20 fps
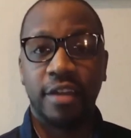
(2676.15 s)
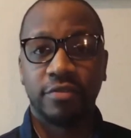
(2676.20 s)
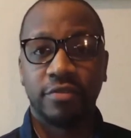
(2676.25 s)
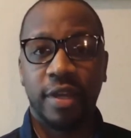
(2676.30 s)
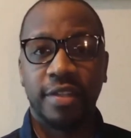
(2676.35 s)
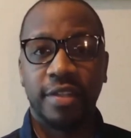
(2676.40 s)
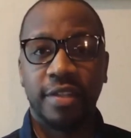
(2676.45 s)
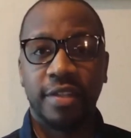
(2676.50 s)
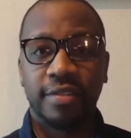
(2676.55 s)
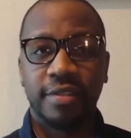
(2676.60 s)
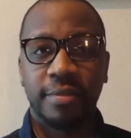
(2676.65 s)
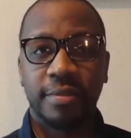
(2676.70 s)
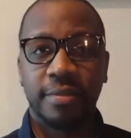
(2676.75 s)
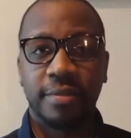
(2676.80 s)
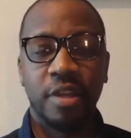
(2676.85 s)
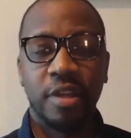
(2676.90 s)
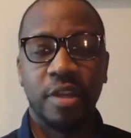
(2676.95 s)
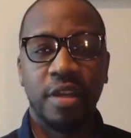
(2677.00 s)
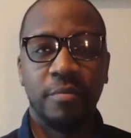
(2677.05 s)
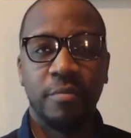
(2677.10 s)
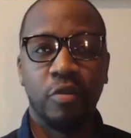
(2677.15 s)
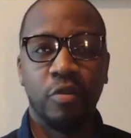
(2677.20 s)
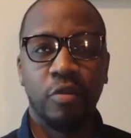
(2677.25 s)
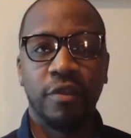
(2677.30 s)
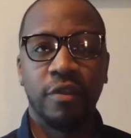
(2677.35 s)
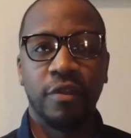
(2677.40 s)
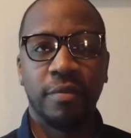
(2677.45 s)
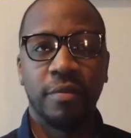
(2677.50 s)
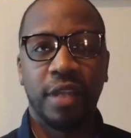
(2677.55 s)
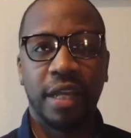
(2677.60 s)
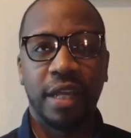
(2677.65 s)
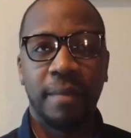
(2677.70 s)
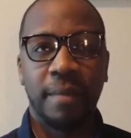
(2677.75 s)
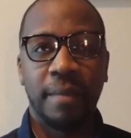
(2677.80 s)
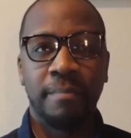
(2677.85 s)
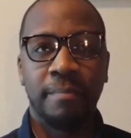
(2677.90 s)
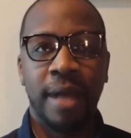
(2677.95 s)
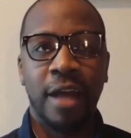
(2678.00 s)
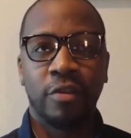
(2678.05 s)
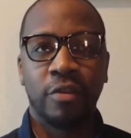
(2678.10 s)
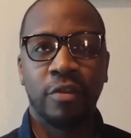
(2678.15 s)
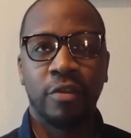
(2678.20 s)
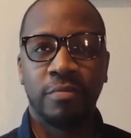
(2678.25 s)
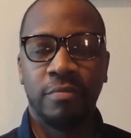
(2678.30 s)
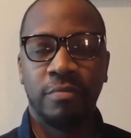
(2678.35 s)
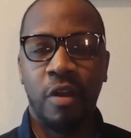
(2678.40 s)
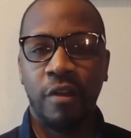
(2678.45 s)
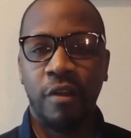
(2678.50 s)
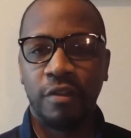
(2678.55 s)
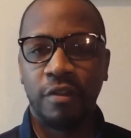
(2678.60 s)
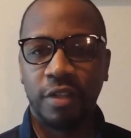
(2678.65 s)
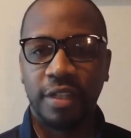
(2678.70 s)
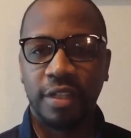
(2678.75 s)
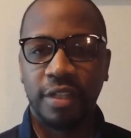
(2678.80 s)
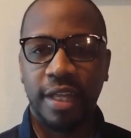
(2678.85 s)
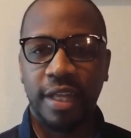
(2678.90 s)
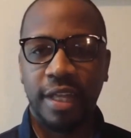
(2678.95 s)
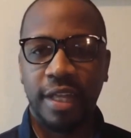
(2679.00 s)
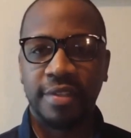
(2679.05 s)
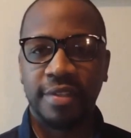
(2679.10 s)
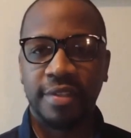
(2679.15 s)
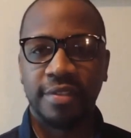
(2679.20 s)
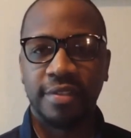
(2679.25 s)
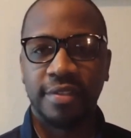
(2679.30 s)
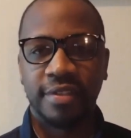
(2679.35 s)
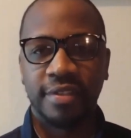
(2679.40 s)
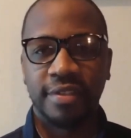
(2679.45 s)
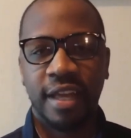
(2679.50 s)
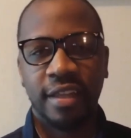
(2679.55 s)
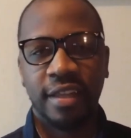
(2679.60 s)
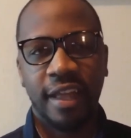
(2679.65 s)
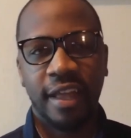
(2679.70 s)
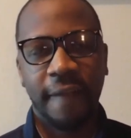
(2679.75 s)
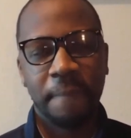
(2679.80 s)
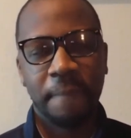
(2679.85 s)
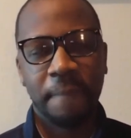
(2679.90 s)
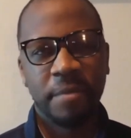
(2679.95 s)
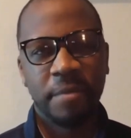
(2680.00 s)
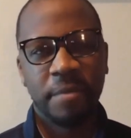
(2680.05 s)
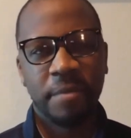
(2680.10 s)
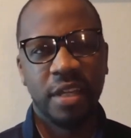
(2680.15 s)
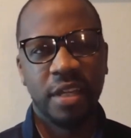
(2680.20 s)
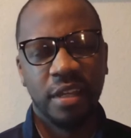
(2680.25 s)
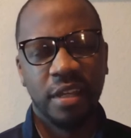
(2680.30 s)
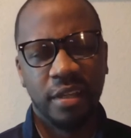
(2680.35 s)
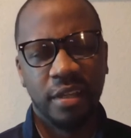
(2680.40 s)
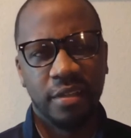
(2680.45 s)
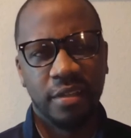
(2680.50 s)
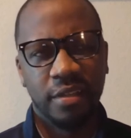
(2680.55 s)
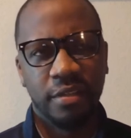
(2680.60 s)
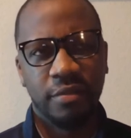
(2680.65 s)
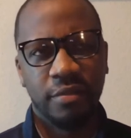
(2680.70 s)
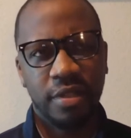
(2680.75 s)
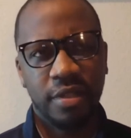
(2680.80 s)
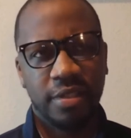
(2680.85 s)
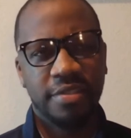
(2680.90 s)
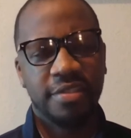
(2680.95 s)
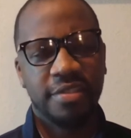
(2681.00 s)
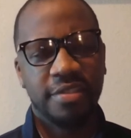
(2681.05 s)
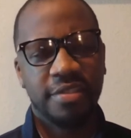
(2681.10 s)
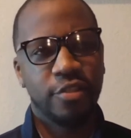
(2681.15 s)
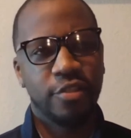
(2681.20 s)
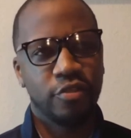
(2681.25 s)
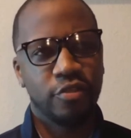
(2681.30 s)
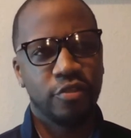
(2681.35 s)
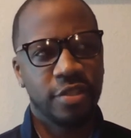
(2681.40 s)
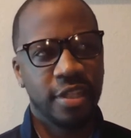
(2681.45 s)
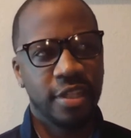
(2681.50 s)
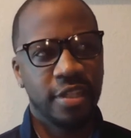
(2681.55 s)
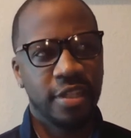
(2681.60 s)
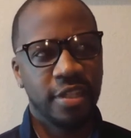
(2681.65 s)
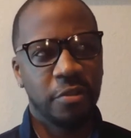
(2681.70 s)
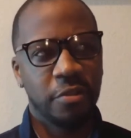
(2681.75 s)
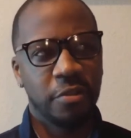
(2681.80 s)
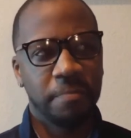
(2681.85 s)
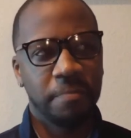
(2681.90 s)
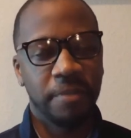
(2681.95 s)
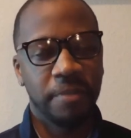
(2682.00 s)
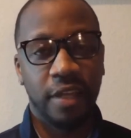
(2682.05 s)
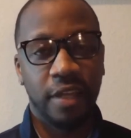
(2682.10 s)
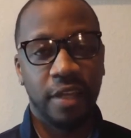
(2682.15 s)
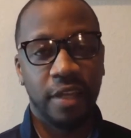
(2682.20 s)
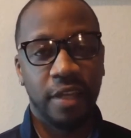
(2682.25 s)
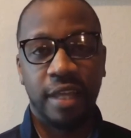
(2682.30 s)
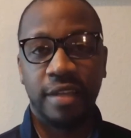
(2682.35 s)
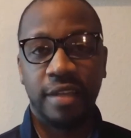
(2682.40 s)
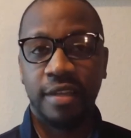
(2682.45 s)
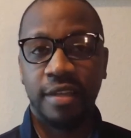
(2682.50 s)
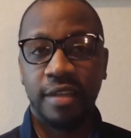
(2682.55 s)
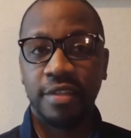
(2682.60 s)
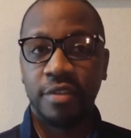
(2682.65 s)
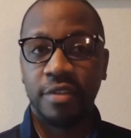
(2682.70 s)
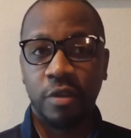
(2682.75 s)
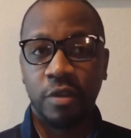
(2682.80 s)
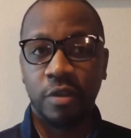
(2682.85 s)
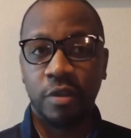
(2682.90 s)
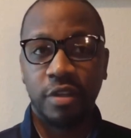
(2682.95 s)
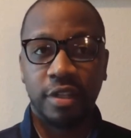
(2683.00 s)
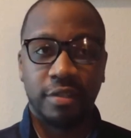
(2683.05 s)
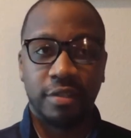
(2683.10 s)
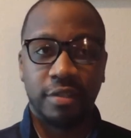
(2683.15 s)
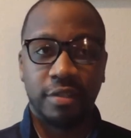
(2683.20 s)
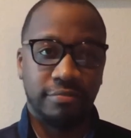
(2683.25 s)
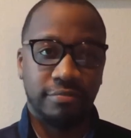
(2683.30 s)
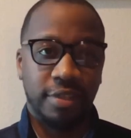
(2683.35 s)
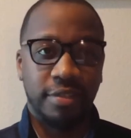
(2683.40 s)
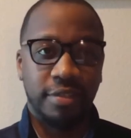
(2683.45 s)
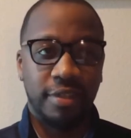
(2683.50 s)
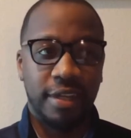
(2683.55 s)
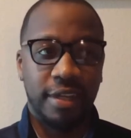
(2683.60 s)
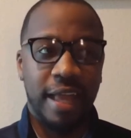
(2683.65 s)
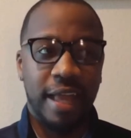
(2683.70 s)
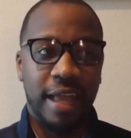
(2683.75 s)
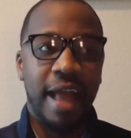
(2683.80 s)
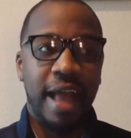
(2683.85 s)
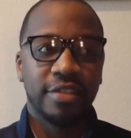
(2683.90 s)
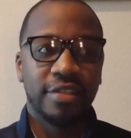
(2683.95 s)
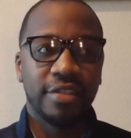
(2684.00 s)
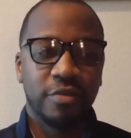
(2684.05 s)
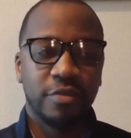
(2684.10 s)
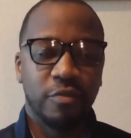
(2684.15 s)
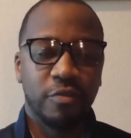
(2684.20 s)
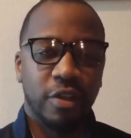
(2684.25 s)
It's a, more of a like a modern Marvel in that sense. It's kind of like, well, this is interesting, or you know, and, and does it work, and, and and how does it work?